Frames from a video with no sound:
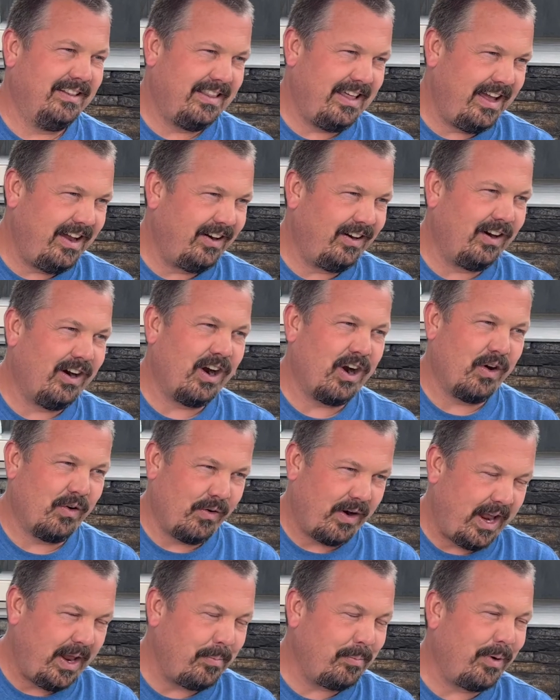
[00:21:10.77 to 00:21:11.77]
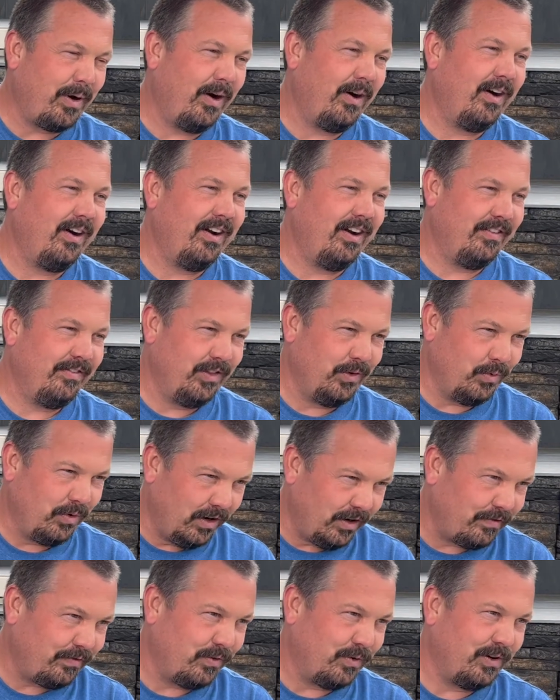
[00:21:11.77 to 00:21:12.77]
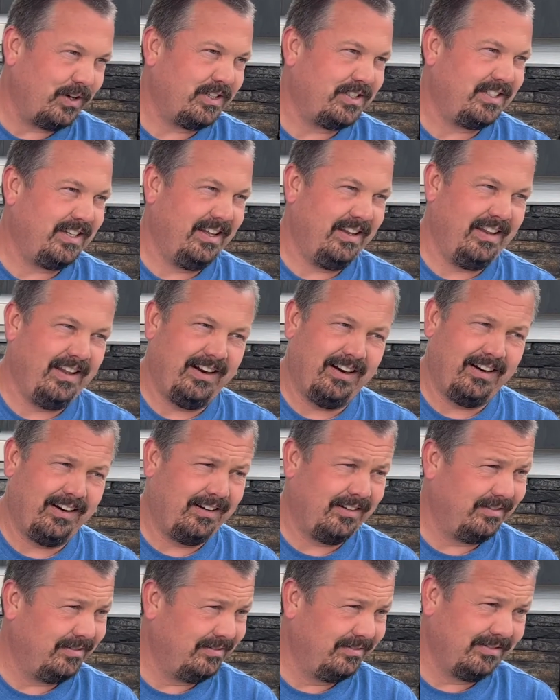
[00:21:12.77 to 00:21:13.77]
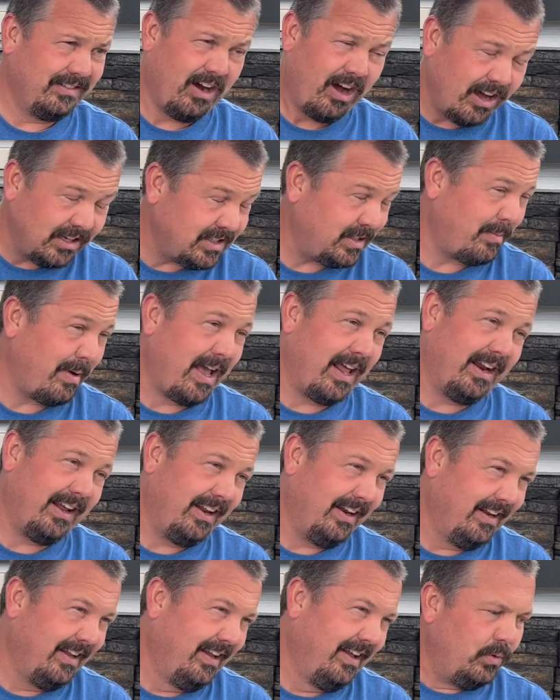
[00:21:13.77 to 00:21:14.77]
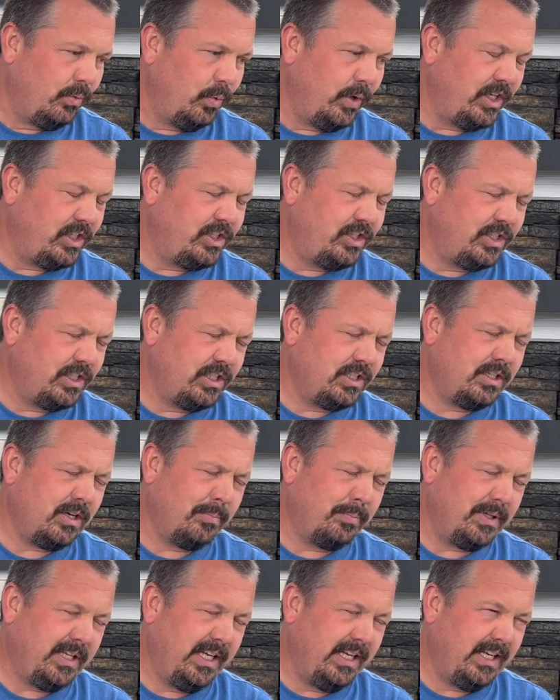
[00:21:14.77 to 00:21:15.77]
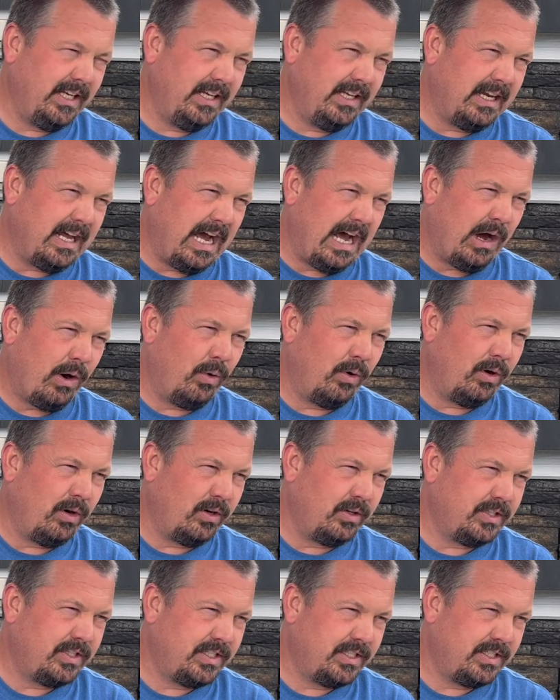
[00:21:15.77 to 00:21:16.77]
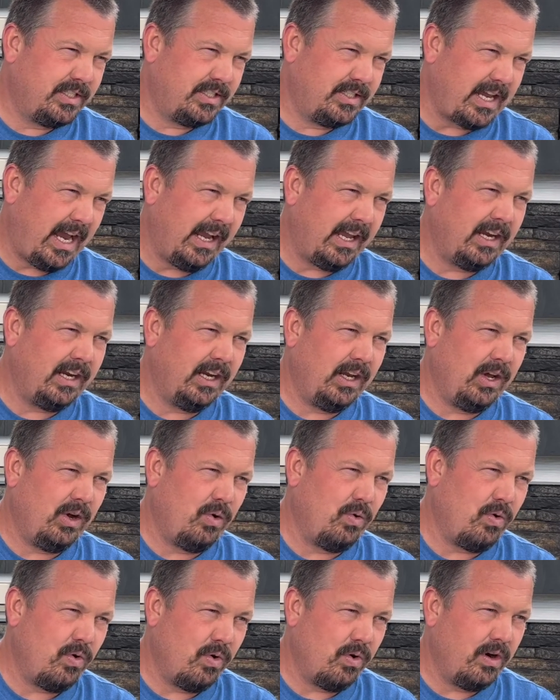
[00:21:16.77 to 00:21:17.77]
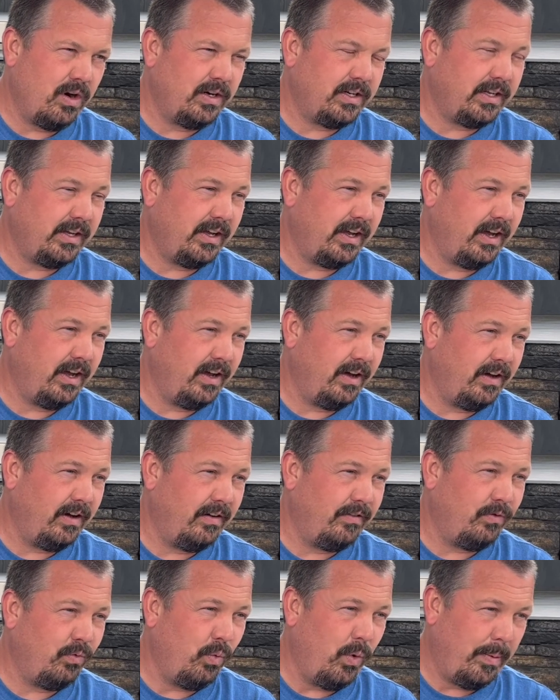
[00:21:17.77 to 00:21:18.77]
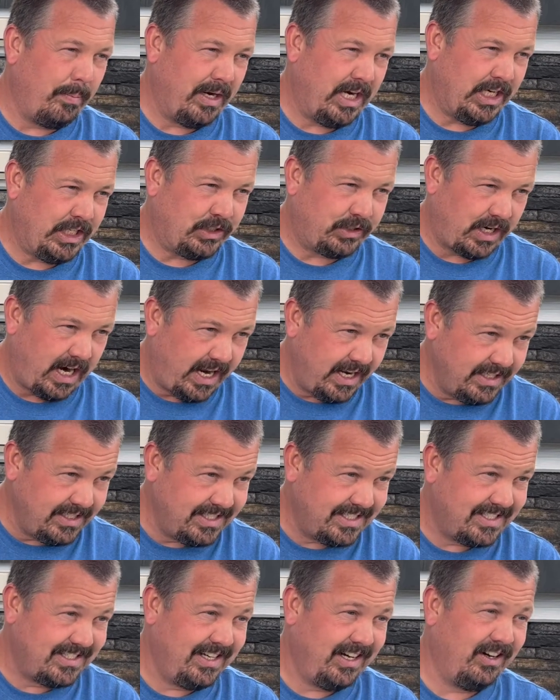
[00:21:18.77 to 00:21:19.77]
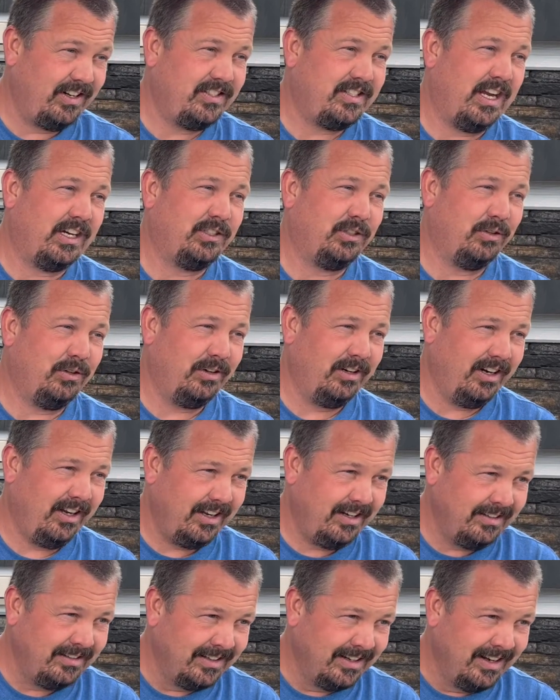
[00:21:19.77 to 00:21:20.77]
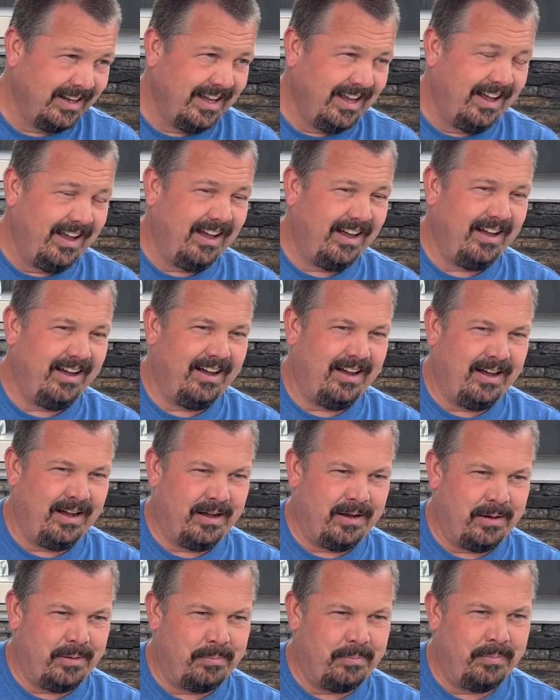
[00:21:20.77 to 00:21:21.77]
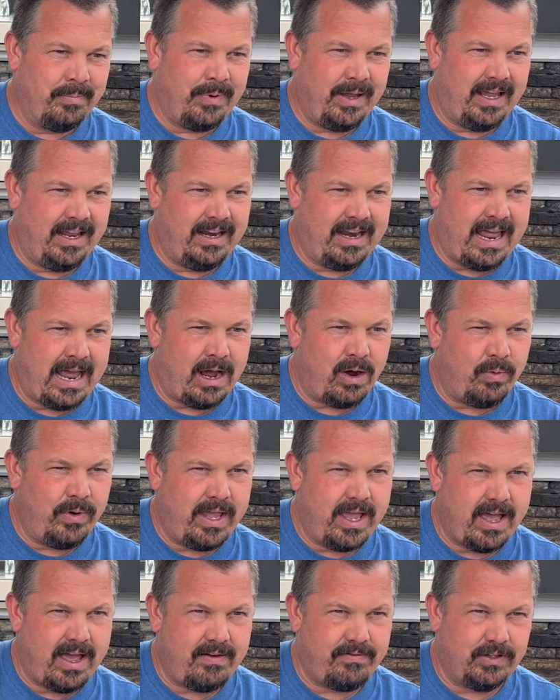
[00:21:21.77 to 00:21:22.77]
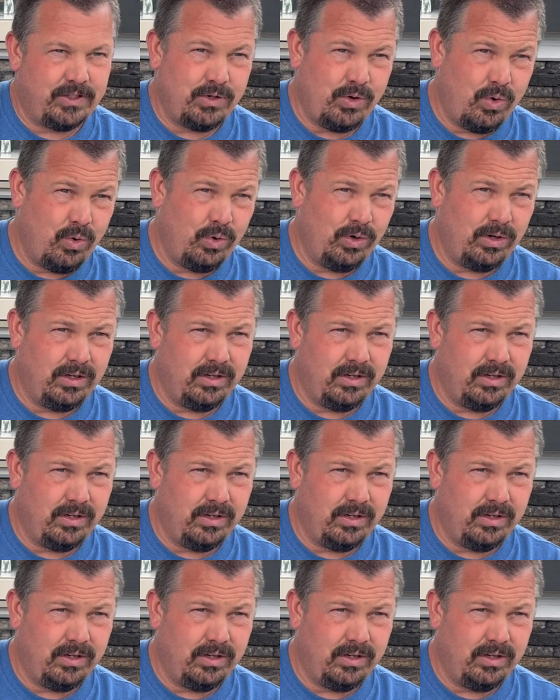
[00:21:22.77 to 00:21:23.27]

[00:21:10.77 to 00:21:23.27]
they are a great part of the workforce, and they're awesome at it. We just completed our 2nd cohort of women in trades here in Central Oregon. And now we have a total